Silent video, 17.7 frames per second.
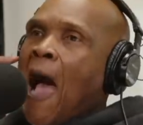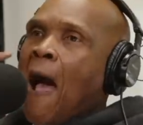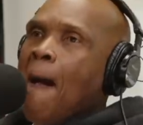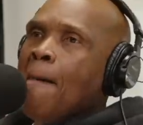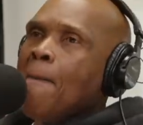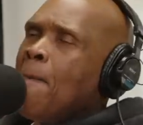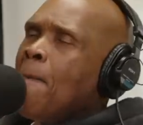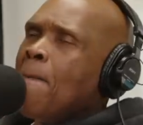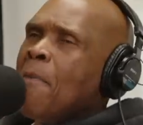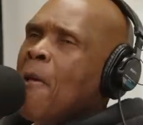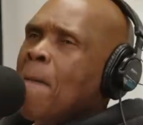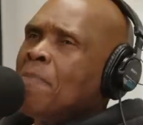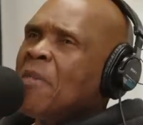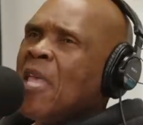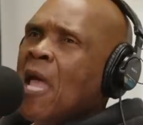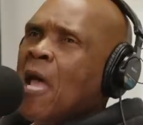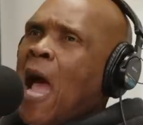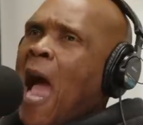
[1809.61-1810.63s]
It's not
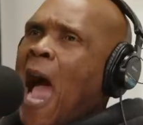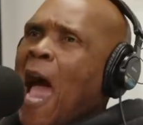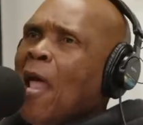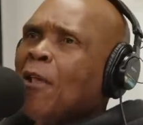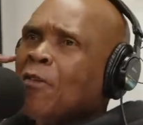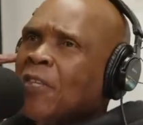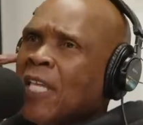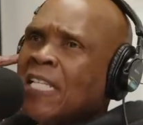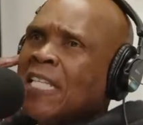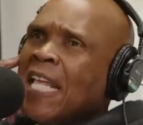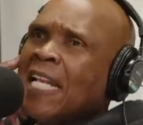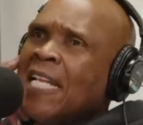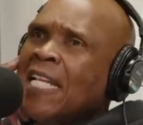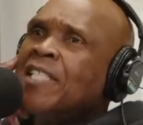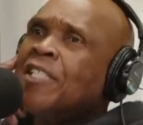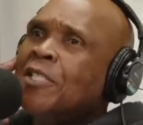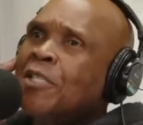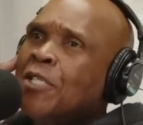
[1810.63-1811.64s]
negative. Yeah, it's I don't think like, they
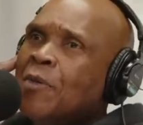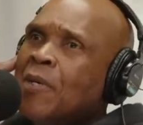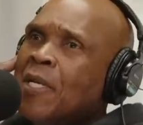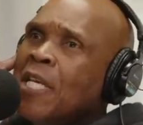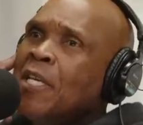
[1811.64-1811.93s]
listen to oh, it.